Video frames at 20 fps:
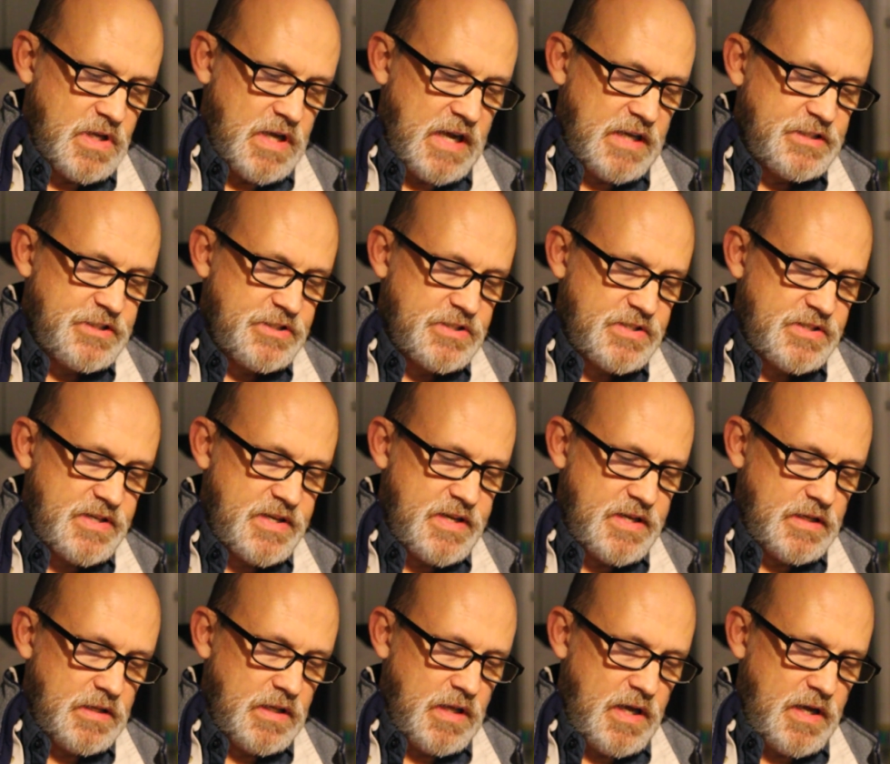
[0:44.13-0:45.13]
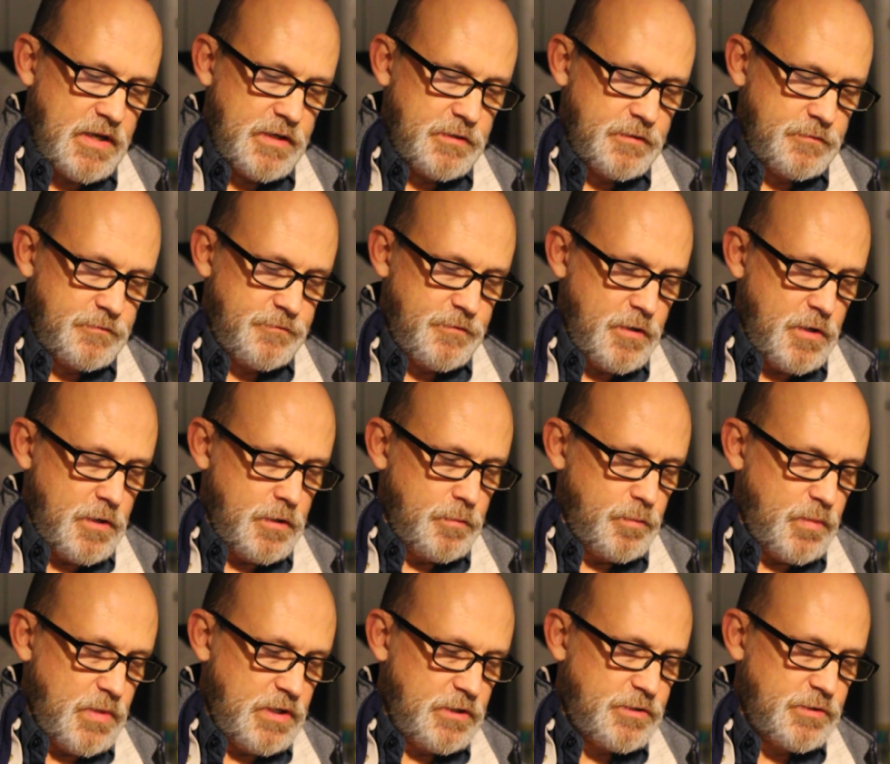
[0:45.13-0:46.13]
I just see a lot of
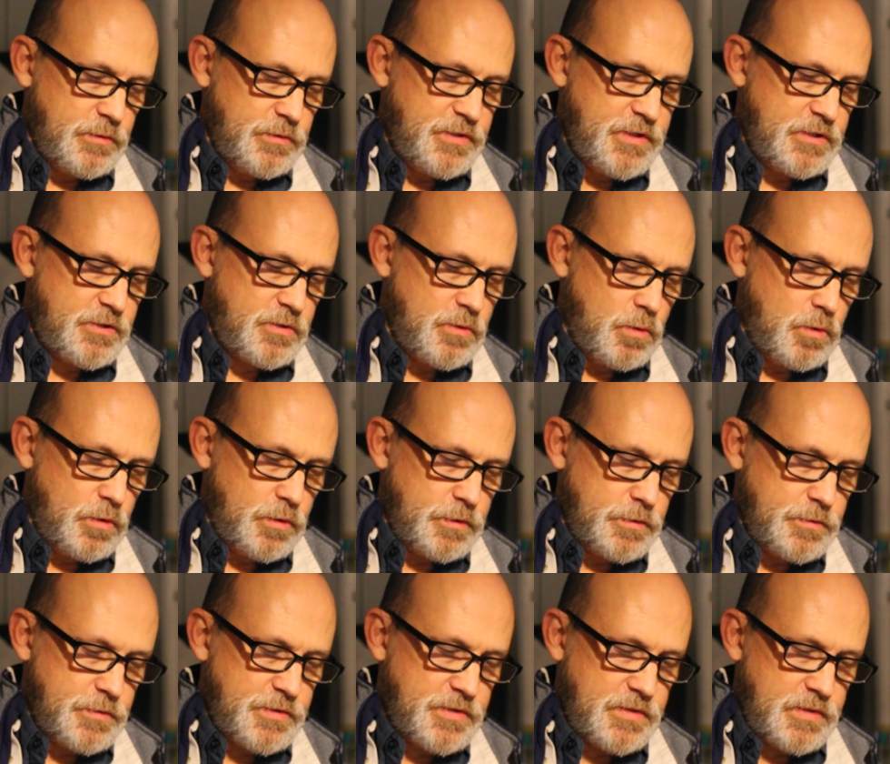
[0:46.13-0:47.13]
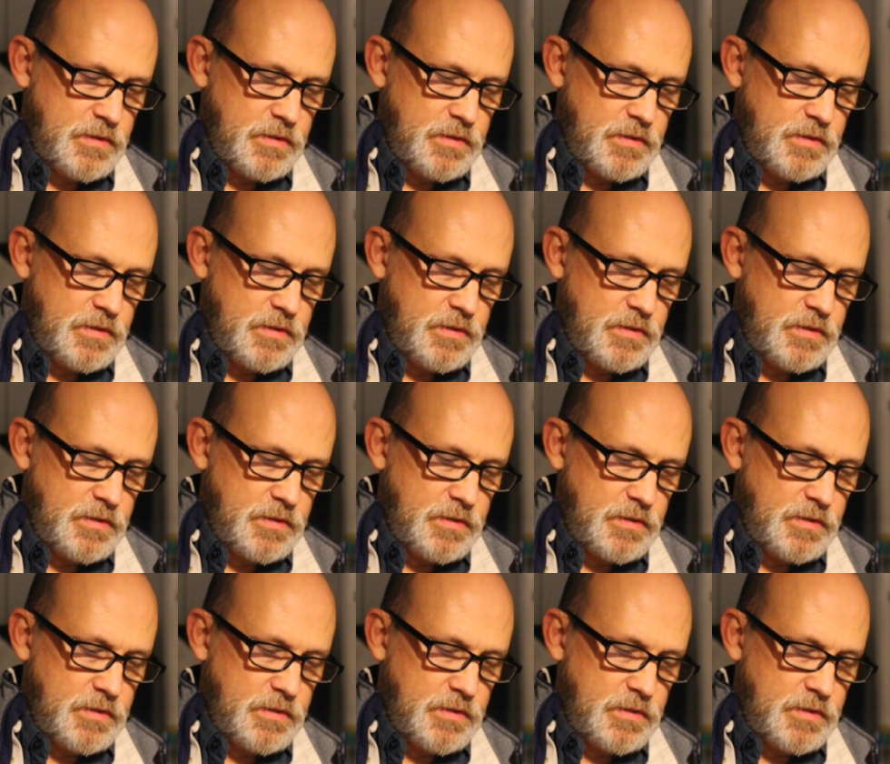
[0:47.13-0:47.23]
mental disorders